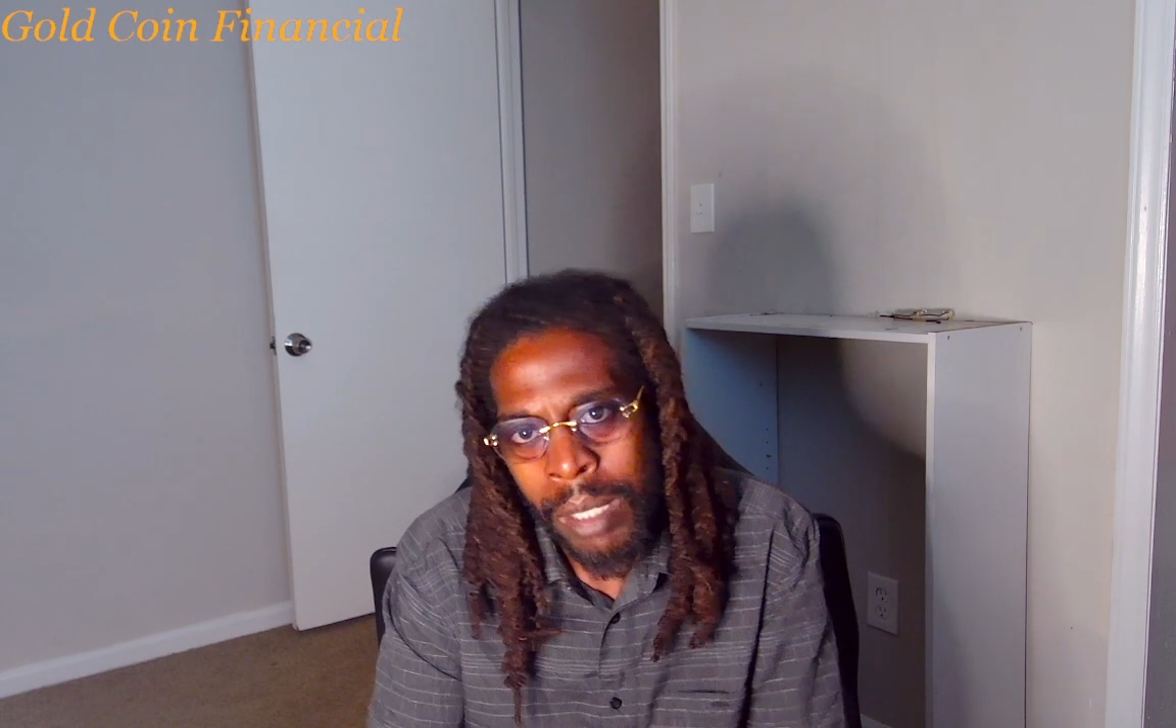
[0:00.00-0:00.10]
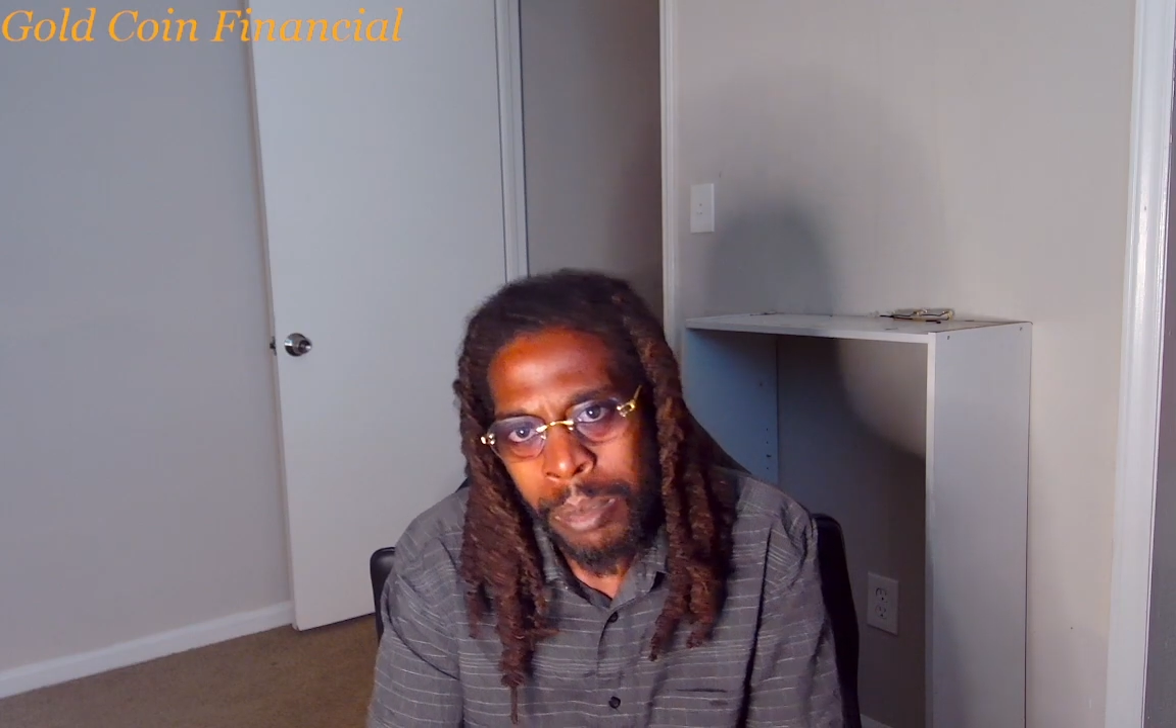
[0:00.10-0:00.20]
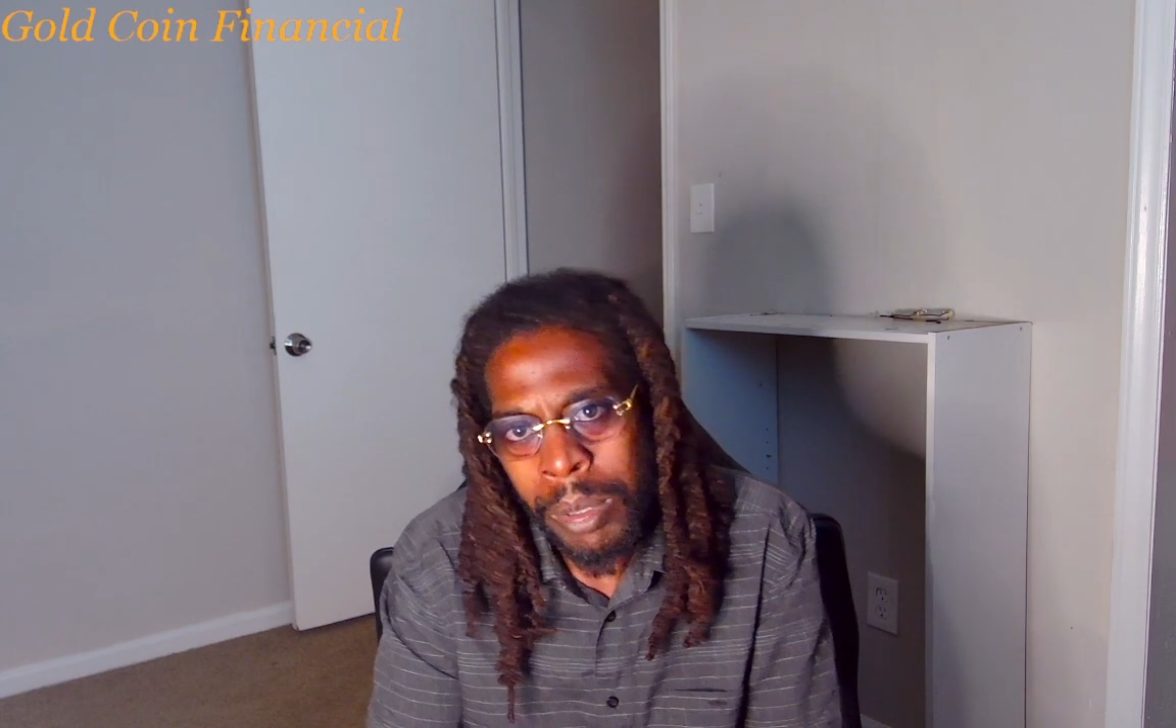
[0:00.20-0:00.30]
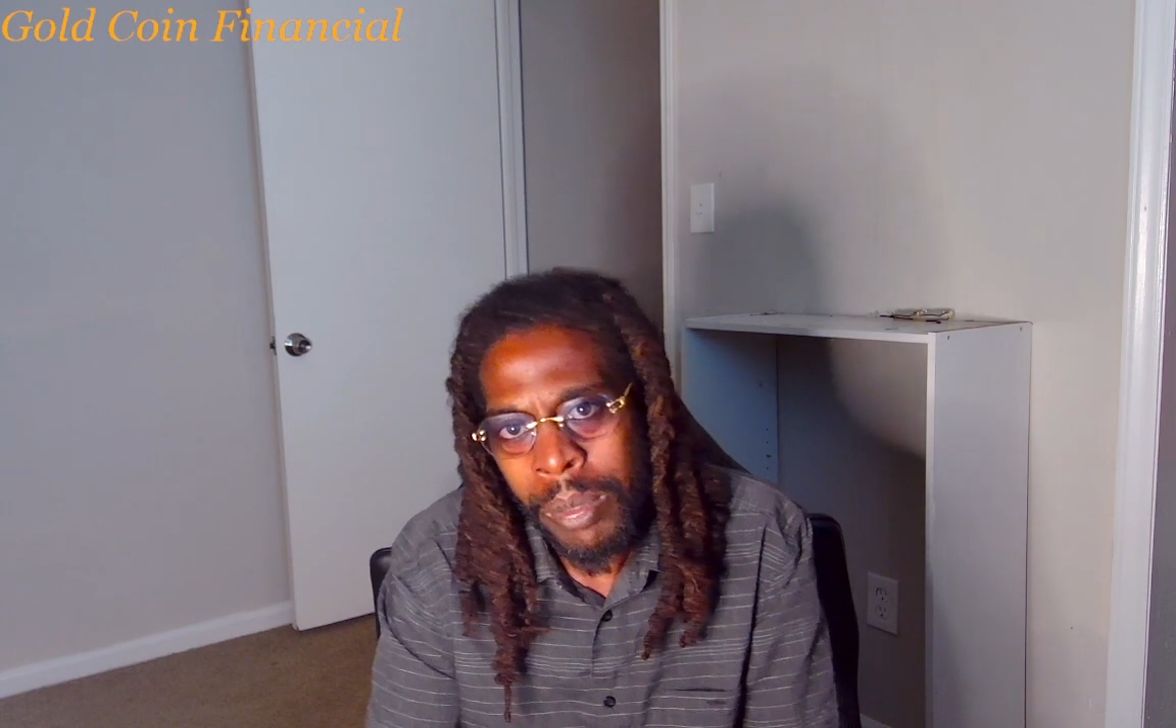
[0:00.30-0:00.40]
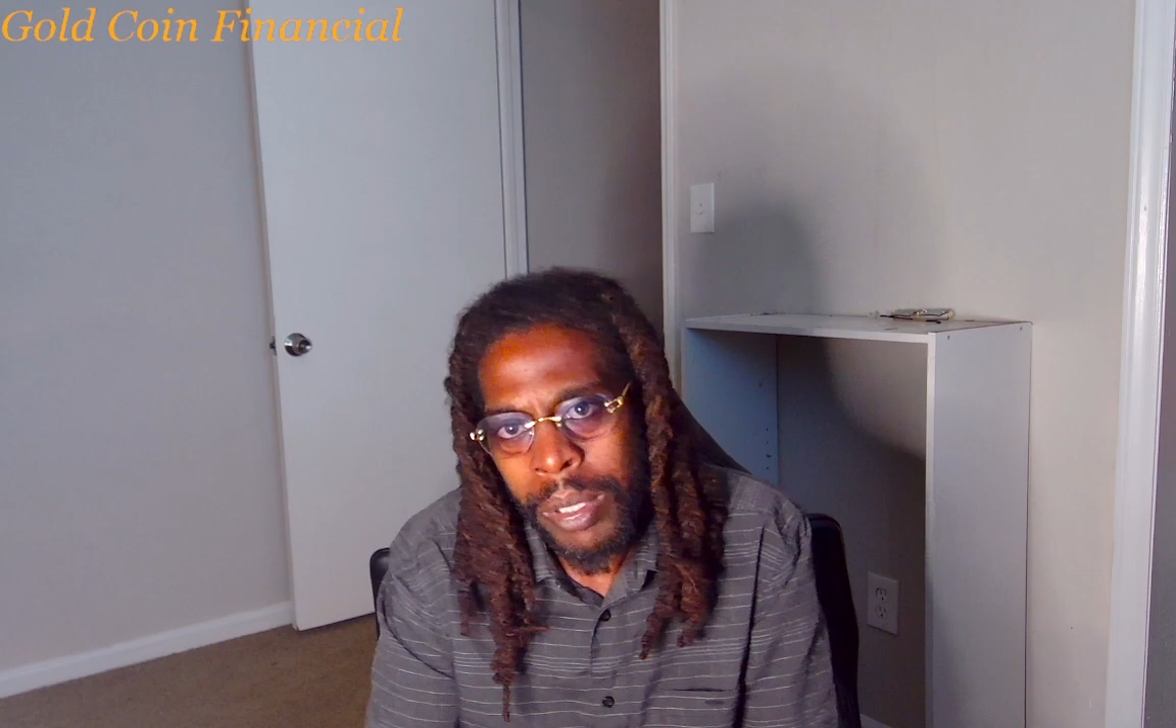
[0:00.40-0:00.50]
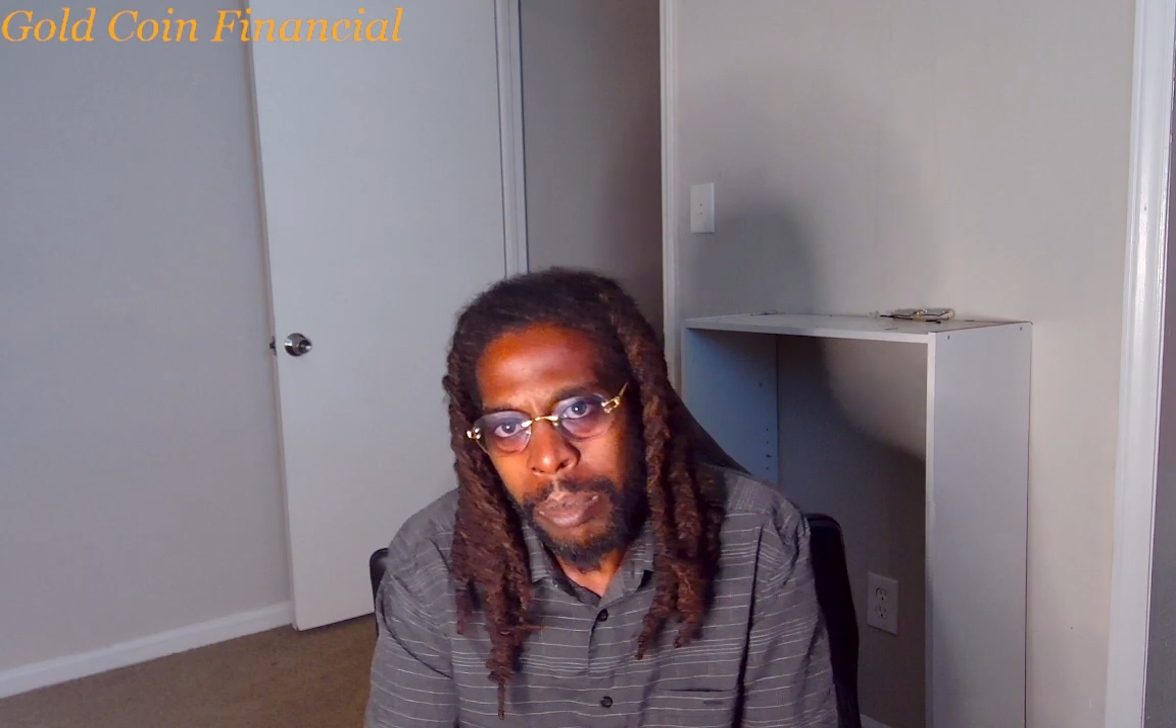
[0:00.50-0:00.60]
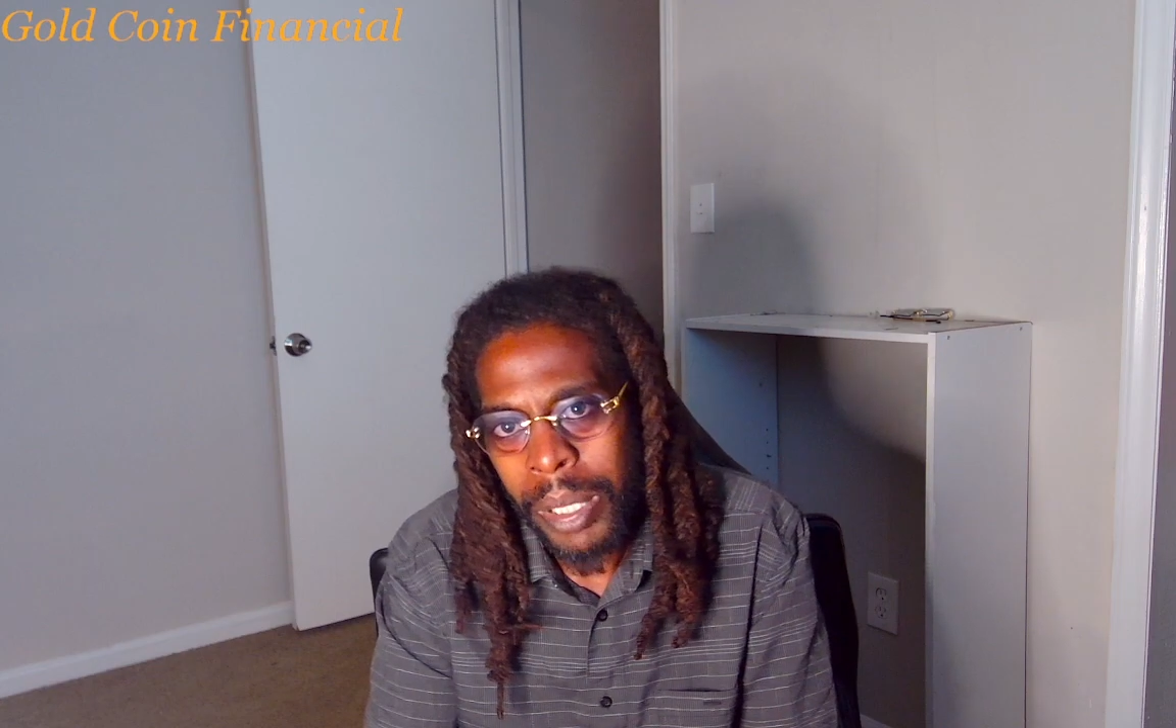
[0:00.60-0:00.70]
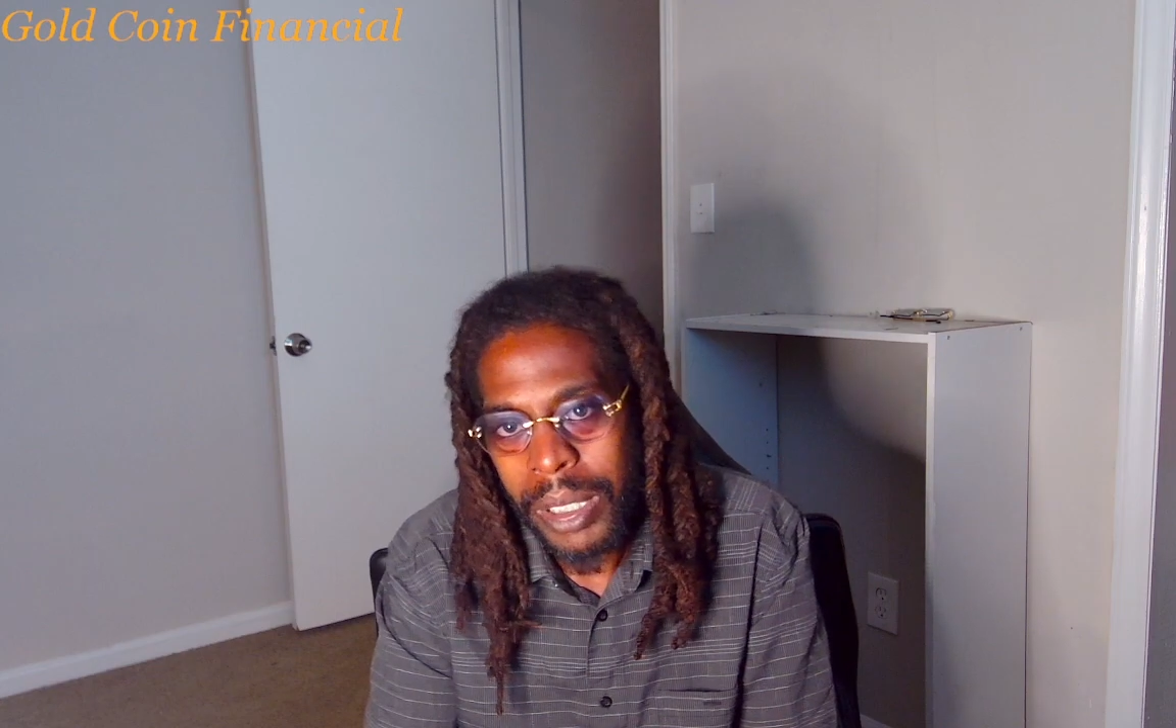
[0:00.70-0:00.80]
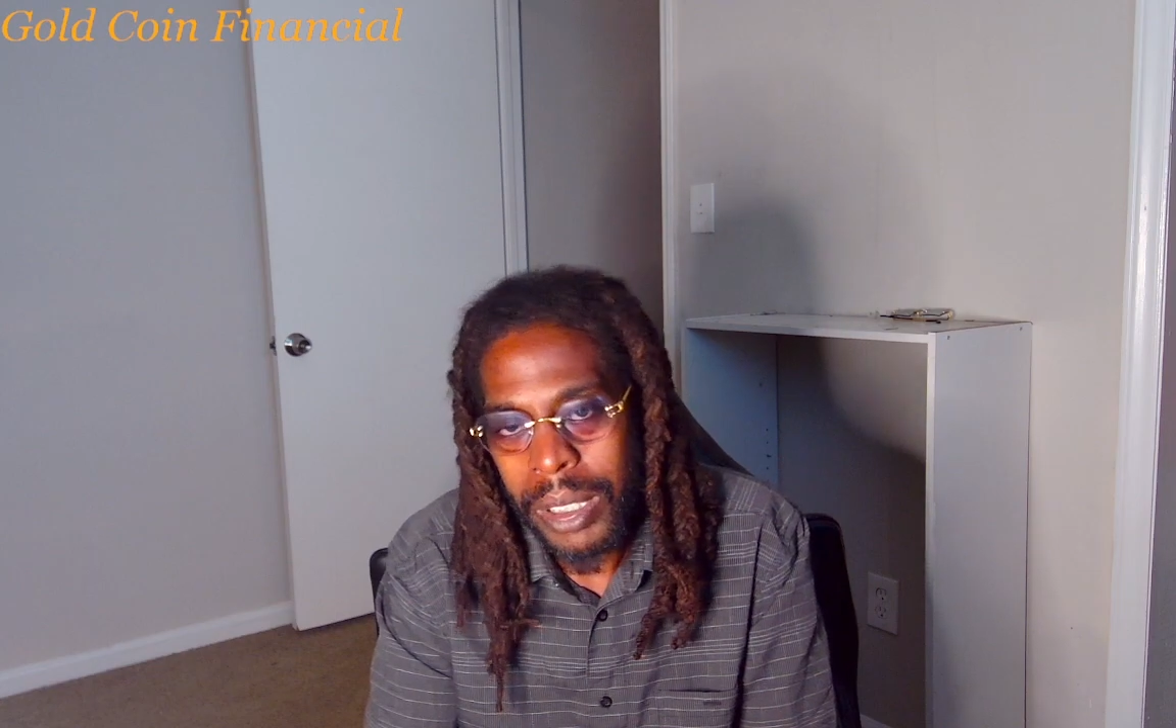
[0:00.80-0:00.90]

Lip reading: be with the banks,